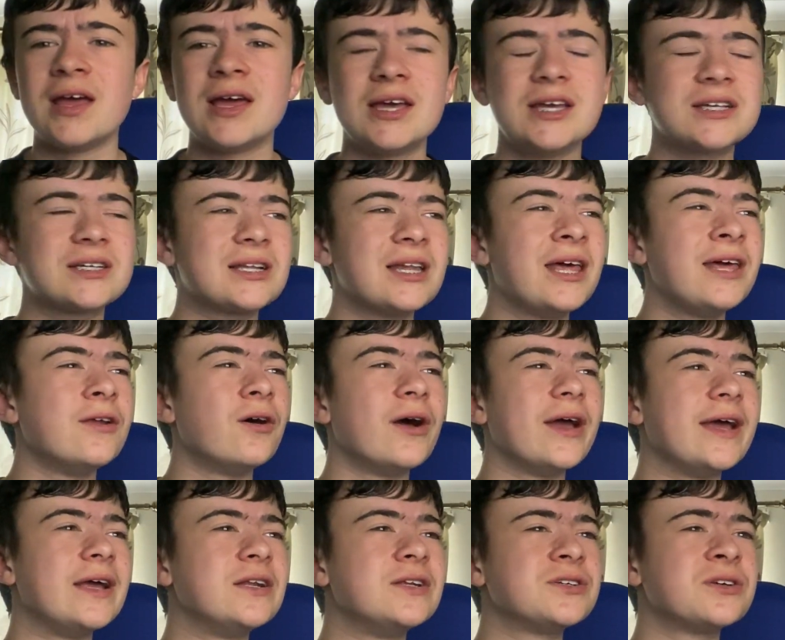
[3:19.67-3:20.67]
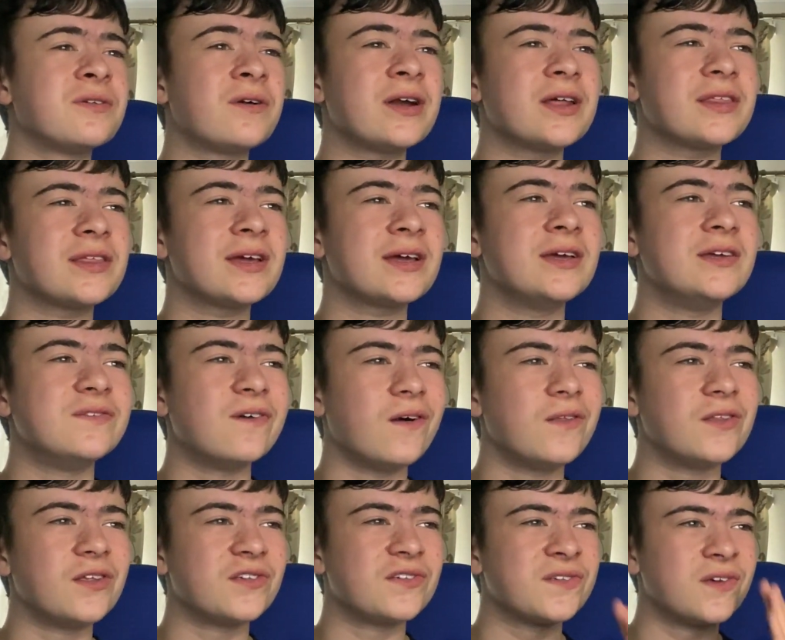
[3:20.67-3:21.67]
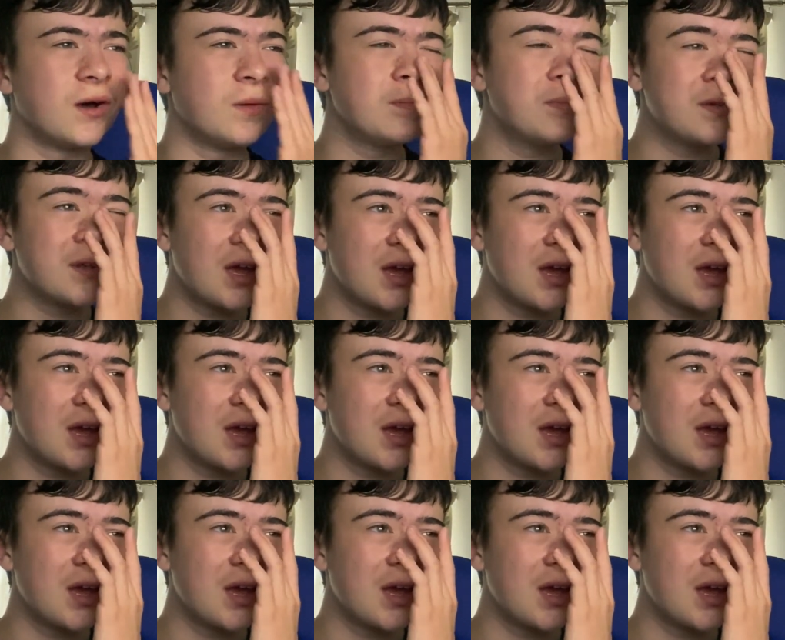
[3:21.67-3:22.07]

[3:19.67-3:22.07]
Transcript: He's clearly not injured or anything, he's on the subs.